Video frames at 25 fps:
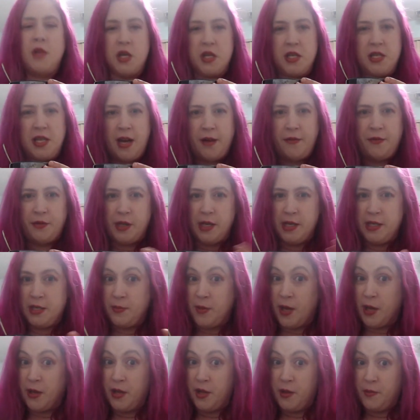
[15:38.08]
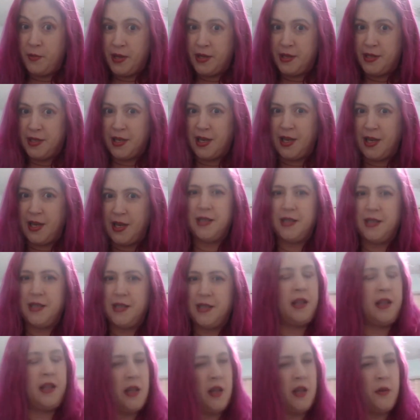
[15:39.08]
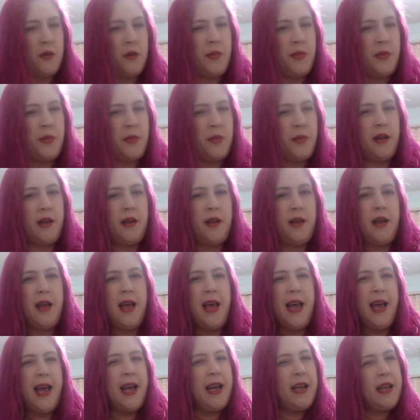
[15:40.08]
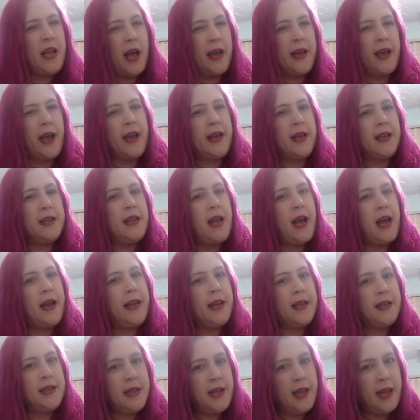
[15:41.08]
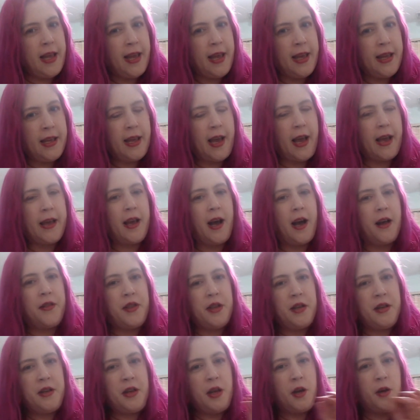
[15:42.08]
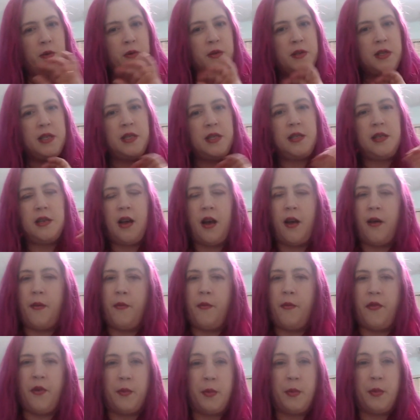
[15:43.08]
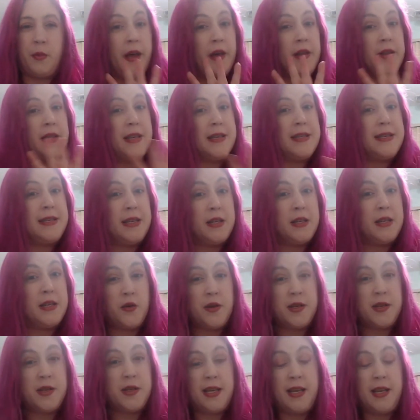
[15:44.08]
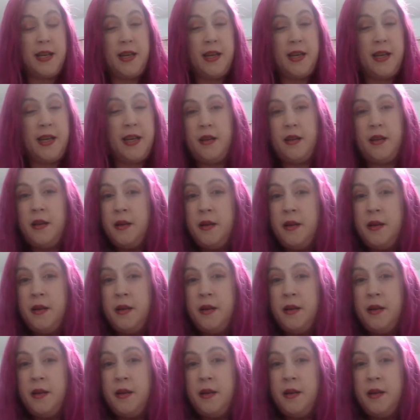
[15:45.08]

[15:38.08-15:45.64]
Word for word: you could definitely smell the hibiscus and a little bit. I, I can I can hit, I got the notes um, from the the citrus in it.